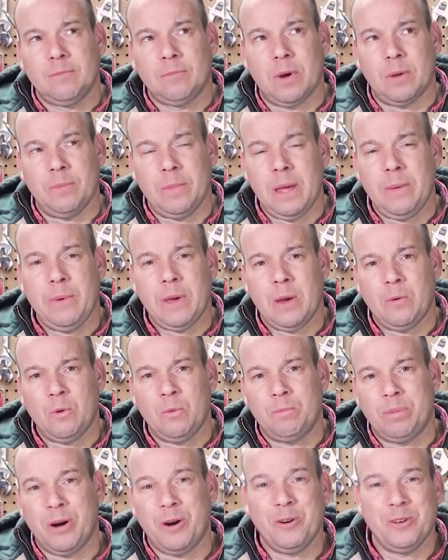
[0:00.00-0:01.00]
But maybe I
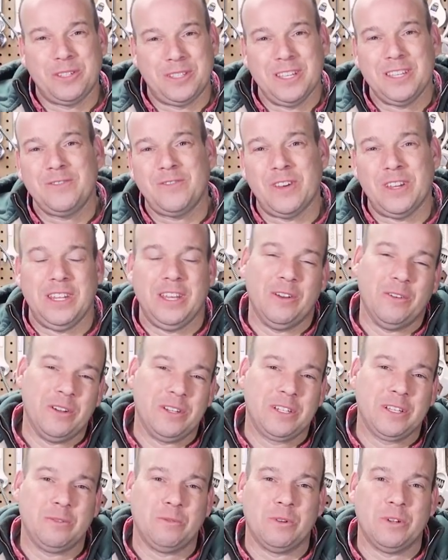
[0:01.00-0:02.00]
won't post this video
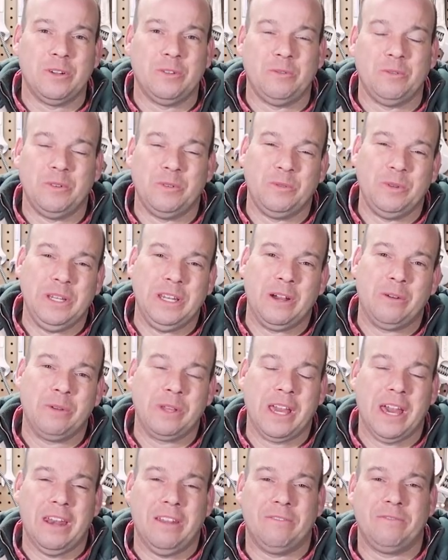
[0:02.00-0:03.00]
until we we know
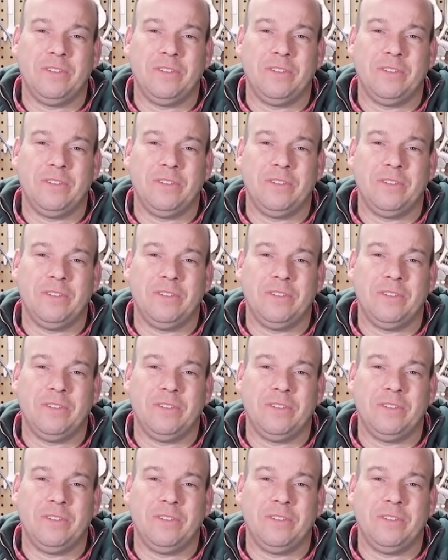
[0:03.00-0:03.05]
we got it